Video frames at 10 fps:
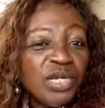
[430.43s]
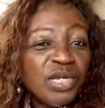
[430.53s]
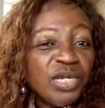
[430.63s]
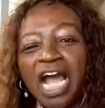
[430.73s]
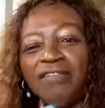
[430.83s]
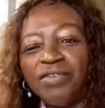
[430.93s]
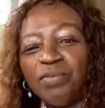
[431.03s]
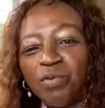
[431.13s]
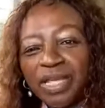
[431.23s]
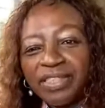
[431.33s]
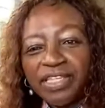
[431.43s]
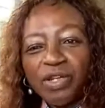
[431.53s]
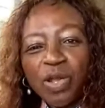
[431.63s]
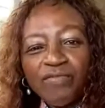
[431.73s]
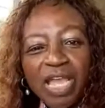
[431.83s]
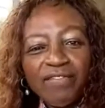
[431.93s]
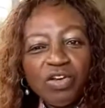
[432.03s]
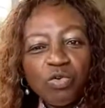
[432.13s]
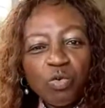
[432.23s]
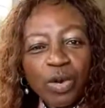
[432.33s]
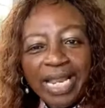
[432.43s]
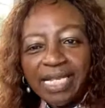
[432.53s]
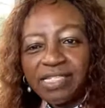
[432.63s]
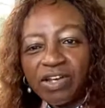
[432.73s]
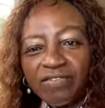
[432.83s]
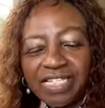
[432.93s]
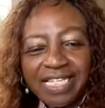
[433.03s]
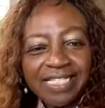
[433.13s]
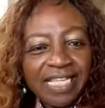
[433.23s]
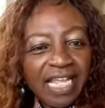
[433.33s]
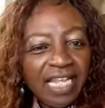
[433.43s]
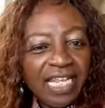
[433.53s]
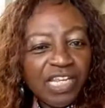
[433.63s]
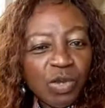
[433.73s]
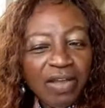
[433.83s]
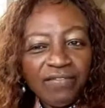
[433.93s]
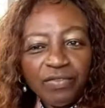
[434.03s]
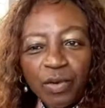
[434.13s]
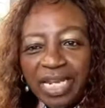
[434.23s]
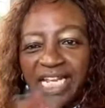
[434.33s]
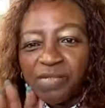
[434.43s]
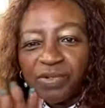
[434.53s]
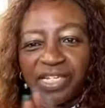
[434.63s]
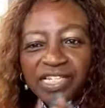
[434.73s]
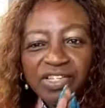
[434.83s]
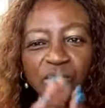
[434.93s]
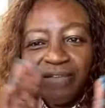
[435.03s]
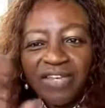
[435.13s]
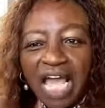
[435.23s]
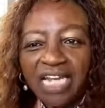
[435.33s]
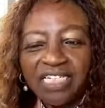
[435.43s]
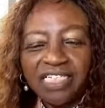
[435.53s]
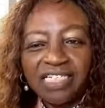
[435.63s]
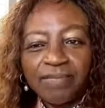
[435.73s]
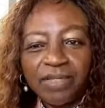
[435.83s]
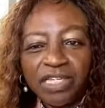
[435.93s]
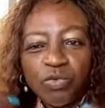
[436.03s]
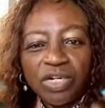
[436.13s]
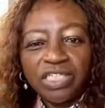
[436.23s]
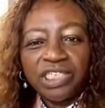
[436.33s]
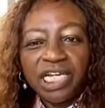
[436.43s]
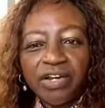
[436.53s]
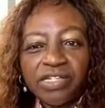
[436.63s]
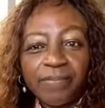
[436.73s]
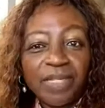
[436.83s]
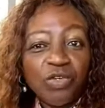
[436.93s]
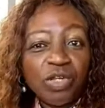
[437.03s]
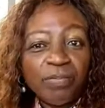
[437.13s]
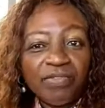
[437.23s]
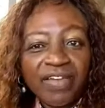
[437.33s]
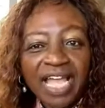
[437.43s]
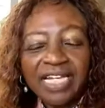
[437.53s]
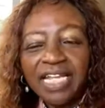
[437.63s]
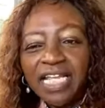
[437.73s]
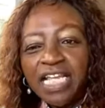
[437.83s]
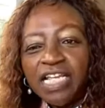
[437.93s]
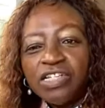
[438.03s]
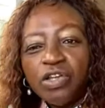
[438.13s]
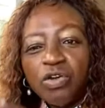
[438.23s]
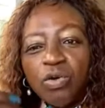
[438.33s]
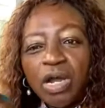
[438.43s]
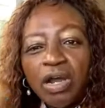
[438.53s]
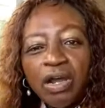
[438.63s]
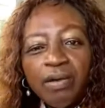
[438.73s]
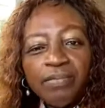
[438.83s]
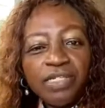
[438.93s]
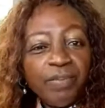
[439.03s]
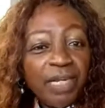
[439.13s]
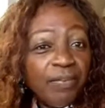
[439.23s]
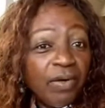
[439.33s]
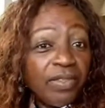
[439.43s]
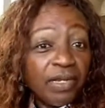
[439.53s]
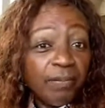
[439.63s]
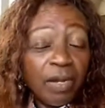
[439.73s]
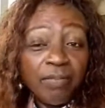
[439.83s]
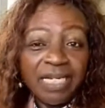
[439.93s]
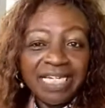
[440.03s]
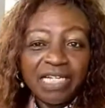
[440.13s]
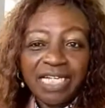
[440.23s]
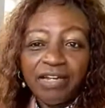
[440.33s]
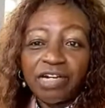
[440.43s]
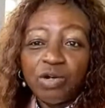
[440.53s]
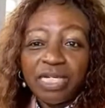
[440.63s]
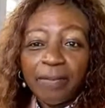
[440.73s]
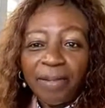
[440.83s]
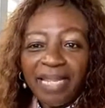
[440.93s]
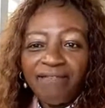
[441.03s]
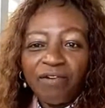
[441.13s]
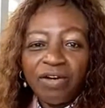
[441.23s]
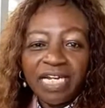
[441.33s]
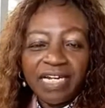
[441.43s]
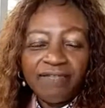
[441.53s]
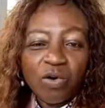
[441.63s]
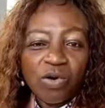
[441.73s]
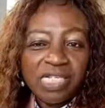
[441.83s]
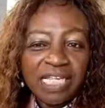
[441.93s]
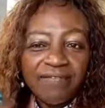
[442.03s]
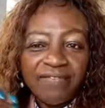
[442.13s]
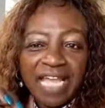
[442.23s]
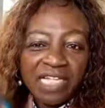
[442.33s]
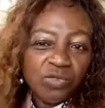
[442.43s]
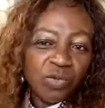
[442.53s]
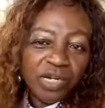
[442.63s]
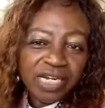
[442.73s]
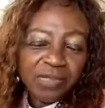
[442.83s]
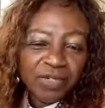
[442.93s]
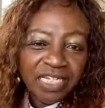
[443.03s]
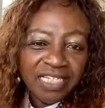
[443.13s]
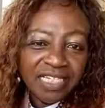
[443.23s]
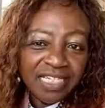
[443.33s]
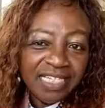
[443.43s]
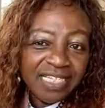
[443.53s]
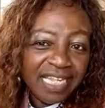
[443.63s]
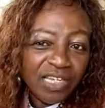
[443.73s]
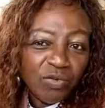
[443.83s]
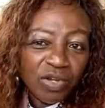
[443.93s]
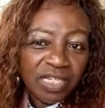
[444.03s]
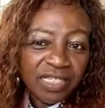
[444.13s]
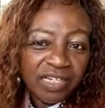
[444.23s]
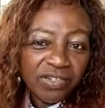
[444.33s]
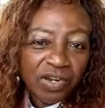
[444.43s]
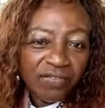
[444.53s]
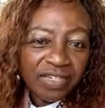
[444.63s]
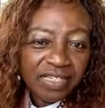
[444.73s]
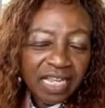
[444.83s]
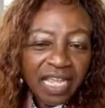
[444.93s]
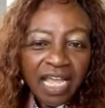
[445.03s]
which you know you're more comfortable with. You know, if you have a great service to sell and you have great expertise and you have knowledge and something you want to share, something you can provide to people, to the public, that they are going to pay for it. And of course, if that's where your expertise is, then you want to sell a service.